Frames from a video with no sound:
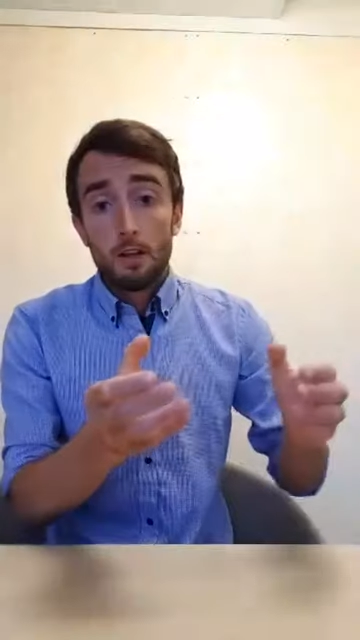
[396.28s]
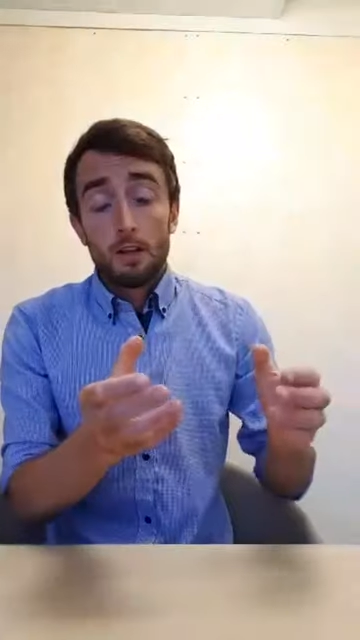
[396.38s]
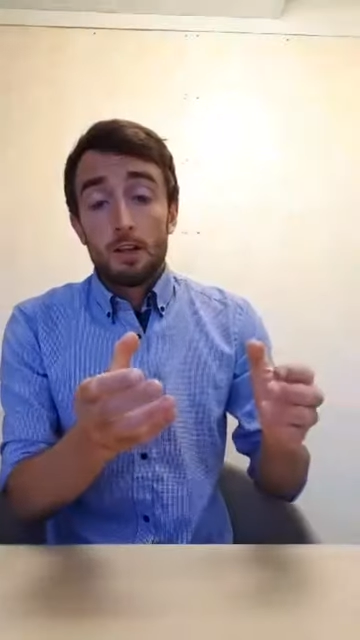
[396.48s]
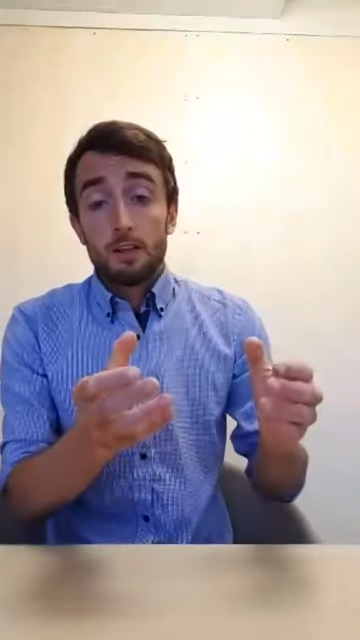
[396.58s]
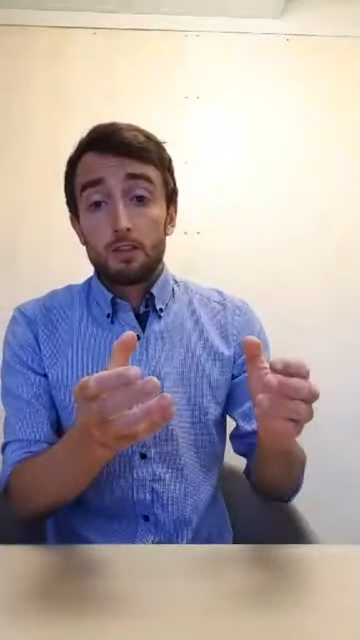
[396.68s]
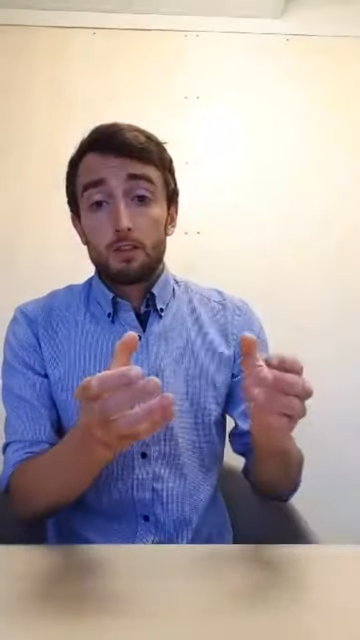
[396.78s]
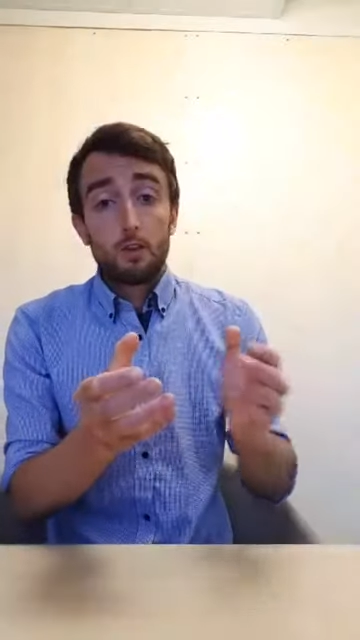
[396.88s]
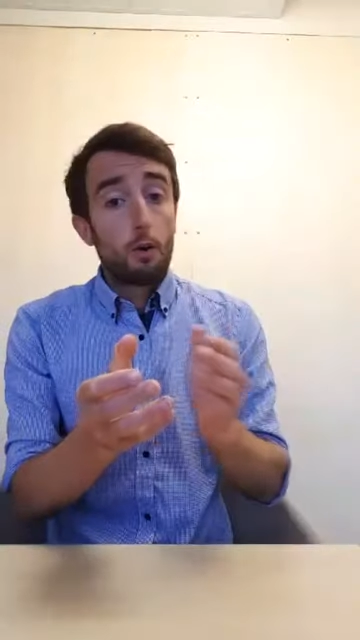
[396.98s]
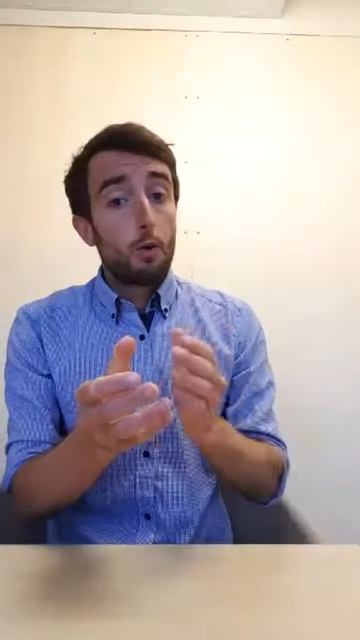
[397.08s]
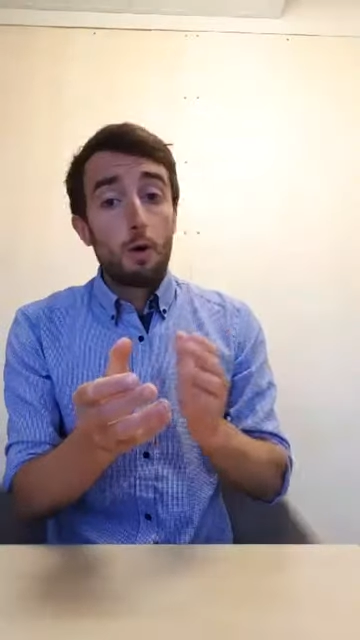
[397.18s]
It's just
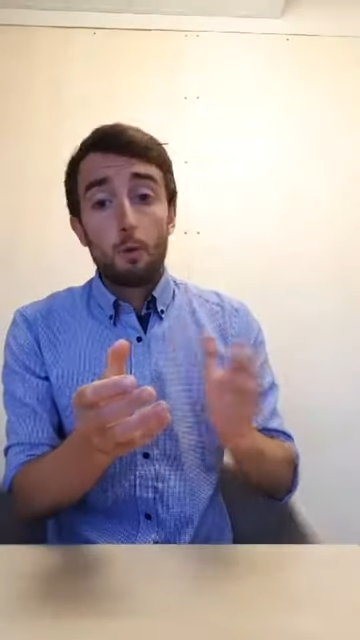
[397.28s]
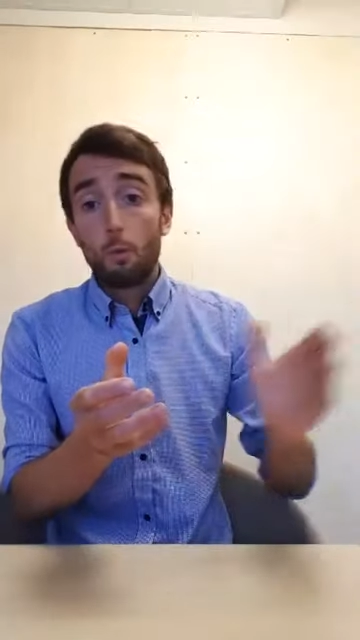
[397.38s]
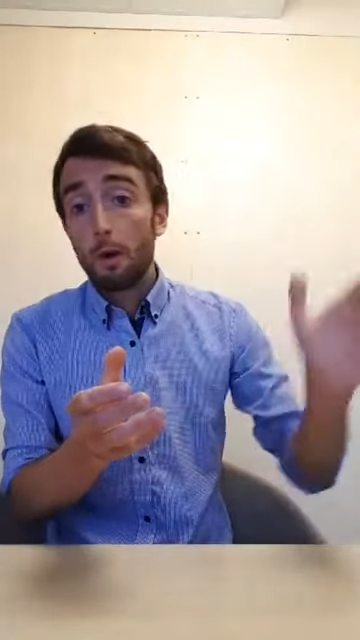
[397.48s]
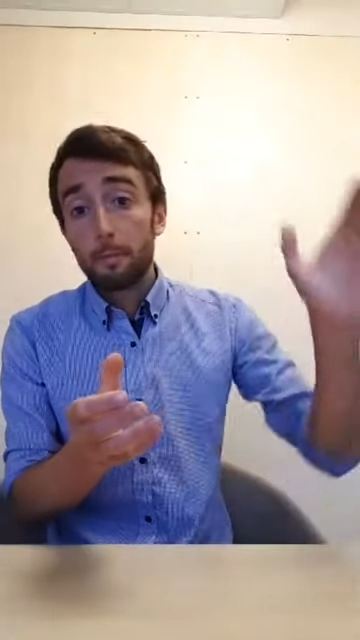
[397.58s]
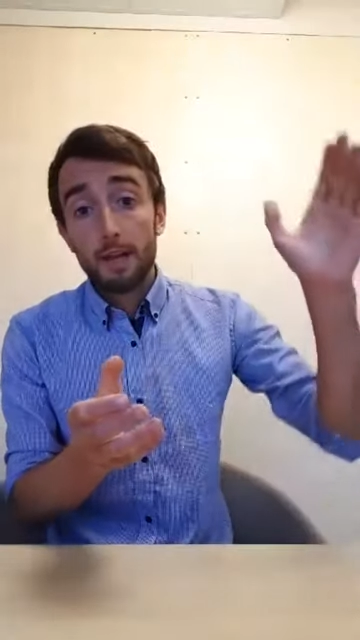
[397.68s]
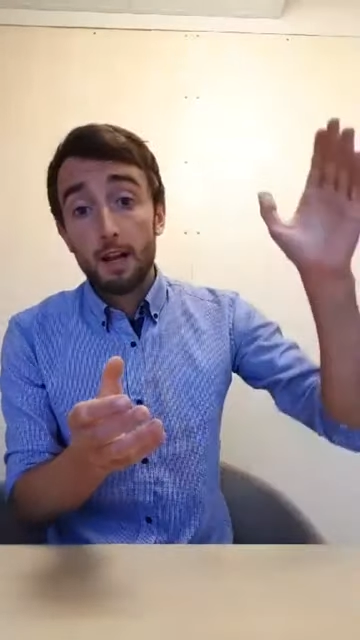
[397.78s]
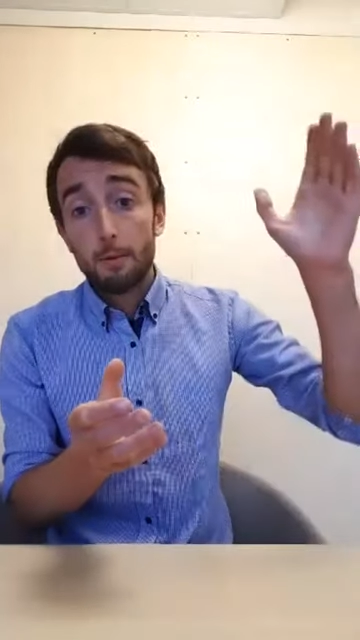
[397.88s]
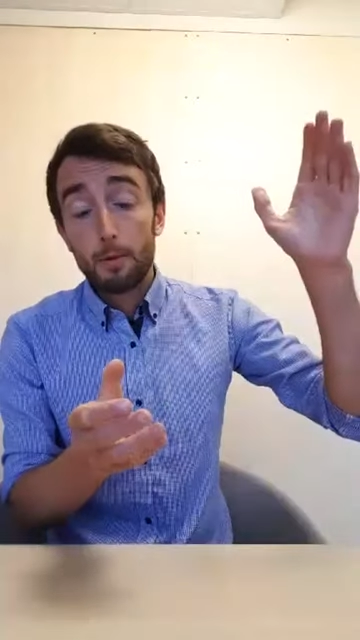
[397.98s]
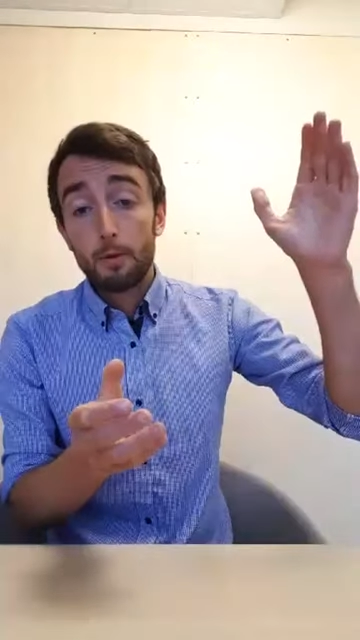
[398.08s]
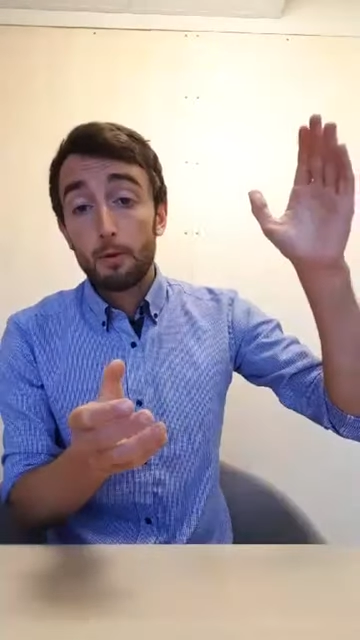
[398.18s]
got one big
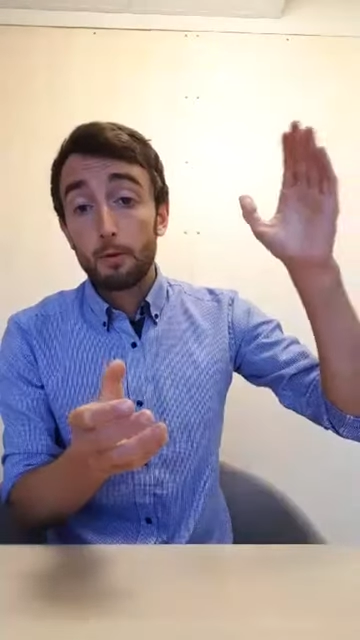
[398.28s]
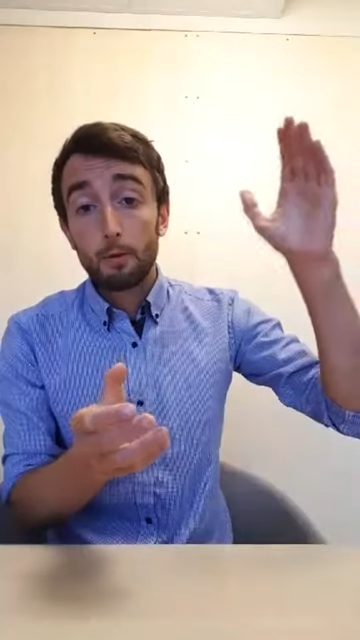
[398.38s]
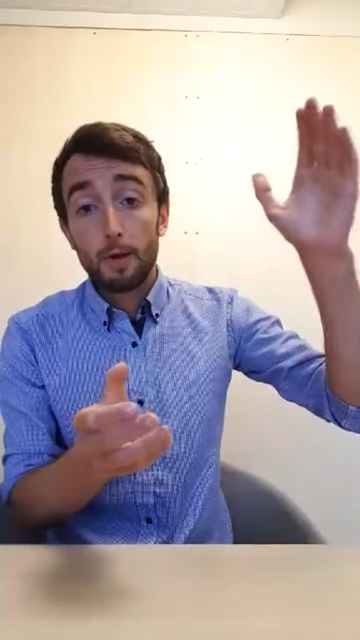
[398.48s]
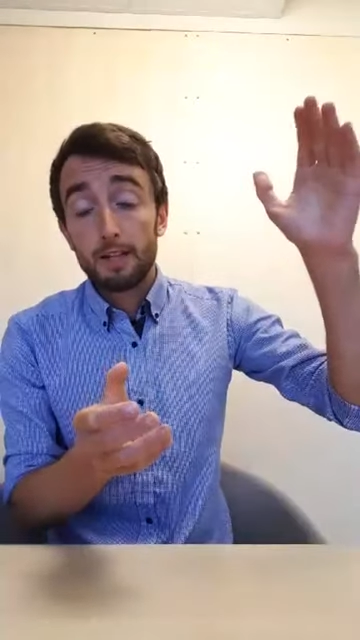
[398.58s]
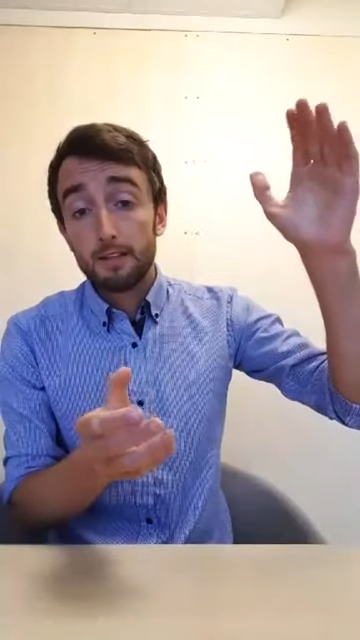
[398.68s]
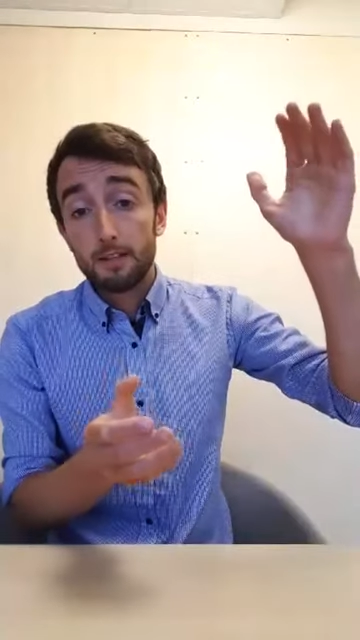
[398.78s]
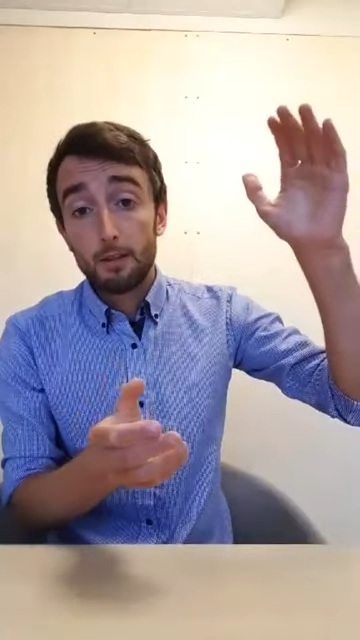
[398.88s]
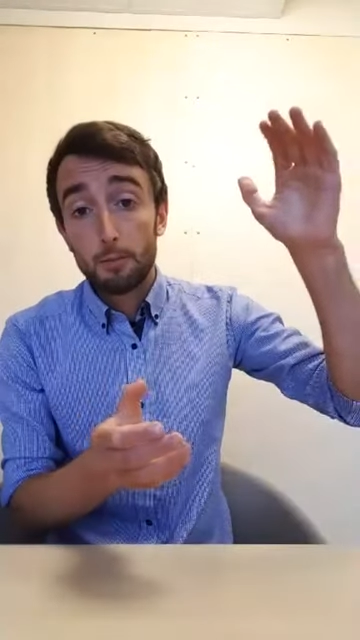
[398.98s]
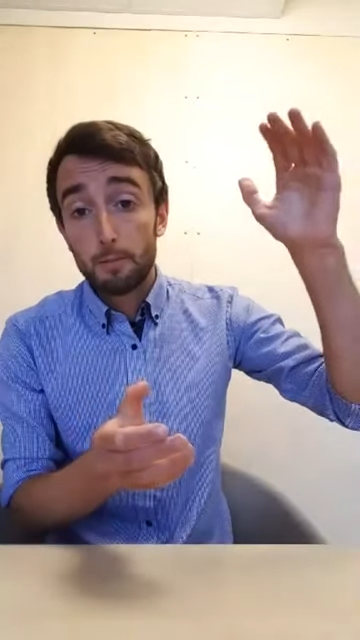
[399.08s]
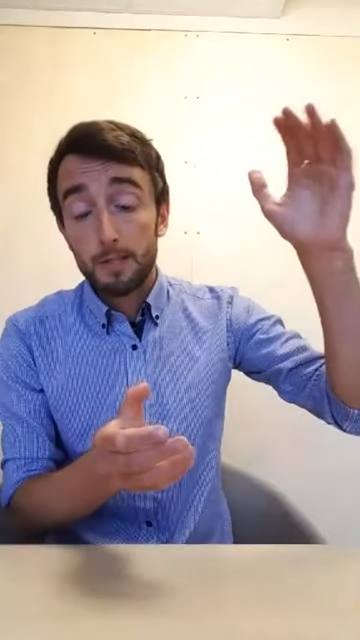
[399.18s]
up all the way to the
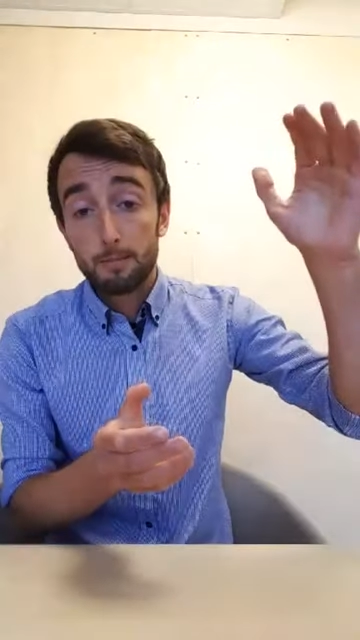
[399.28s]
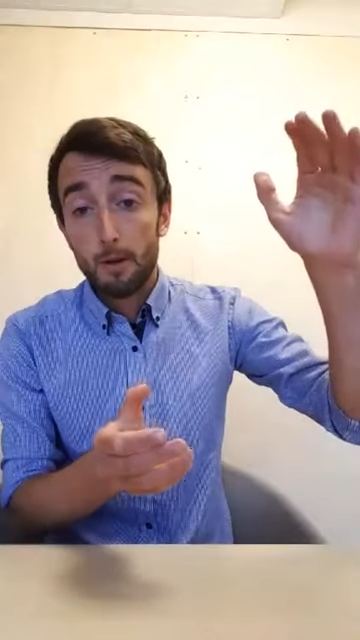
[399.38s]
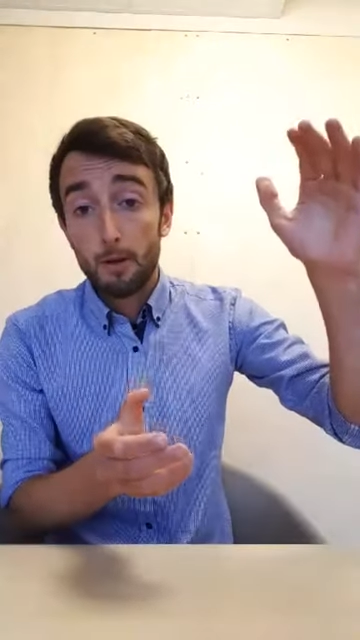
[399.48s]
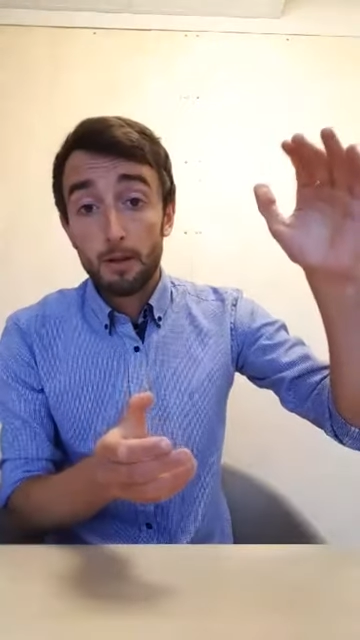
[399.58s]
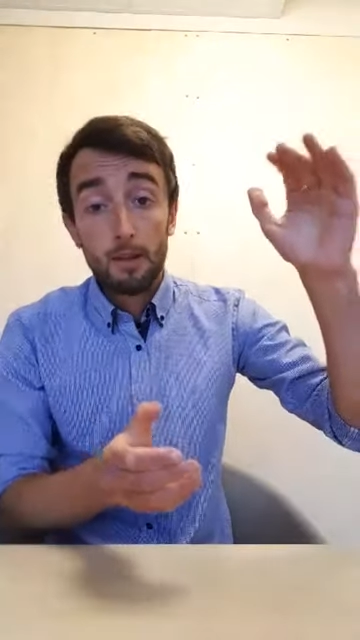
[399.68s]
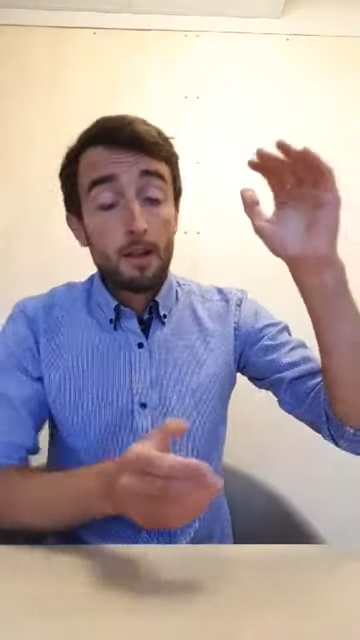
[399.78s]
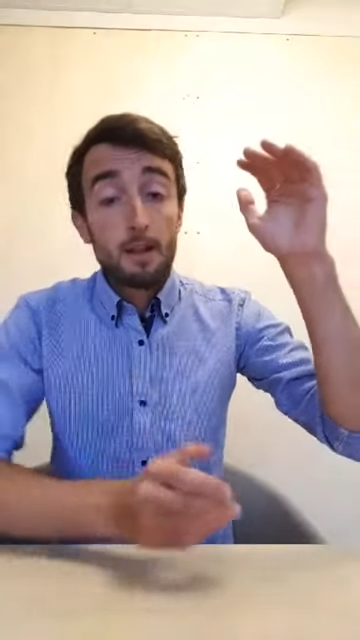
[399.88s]
top of Pisboa.